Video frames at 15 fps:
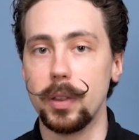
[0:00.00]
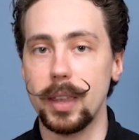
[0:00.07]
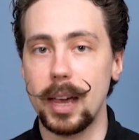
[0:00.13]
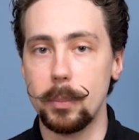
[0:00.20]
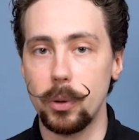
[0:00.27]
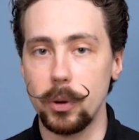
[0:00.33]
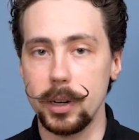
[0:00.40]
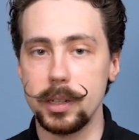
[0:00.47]
at
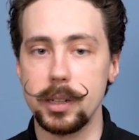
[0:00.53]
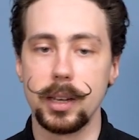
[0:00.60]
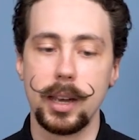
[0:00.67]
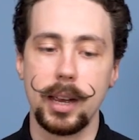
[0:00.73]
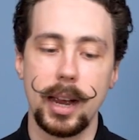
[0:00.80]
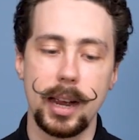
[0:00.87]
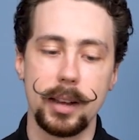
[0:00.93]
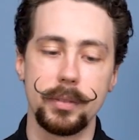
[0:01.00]
that point,
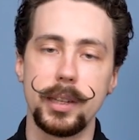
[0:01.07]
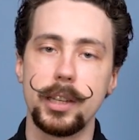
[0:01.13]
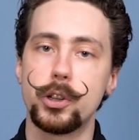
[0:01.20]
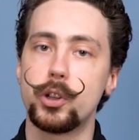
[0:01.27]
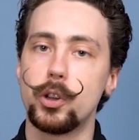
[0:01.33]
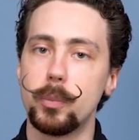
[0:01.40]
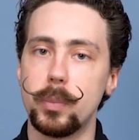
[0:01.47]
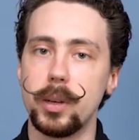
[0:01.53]
and these
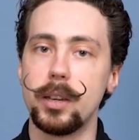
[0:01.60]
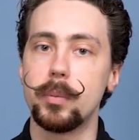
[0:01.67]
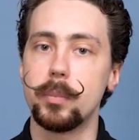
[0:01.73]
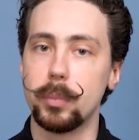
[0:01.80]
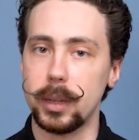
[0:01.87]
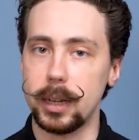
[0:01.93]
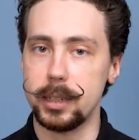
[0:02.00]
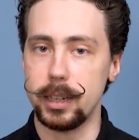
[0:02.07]
should be
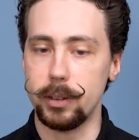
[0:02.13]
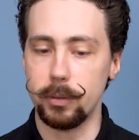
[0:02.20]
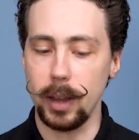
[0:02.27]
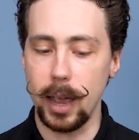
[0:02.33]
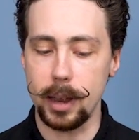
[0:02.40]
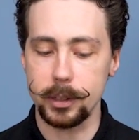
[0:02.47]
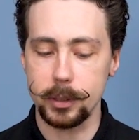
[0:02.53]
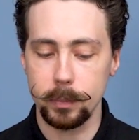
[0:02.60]
plenty
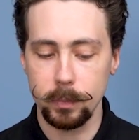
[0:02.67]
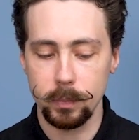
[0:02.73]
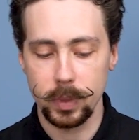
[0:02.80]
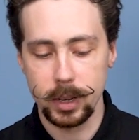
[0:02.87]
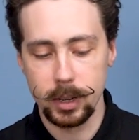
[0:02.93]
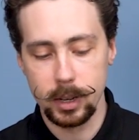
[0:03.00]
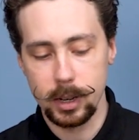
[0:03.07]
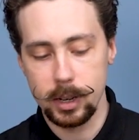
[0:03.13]
flat.
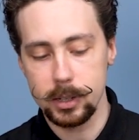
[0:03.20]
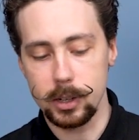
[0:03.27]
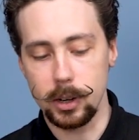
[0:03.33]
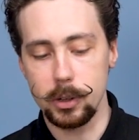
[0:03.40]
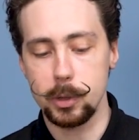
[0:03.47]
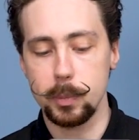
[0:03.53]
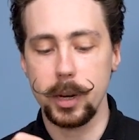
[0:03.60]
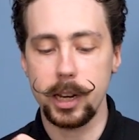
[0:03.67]

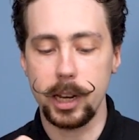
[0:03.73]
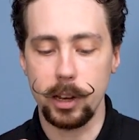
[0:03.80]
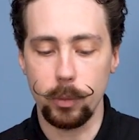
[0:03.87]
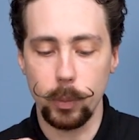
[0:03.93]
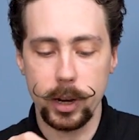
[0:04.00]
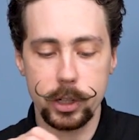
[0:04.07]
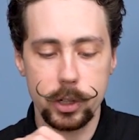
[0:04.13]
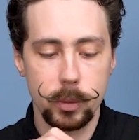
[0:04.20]
So speaking of
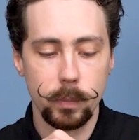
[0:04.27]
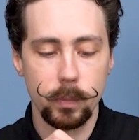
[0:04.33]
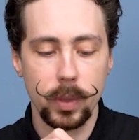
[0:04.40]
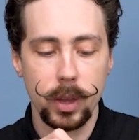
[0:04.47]
which,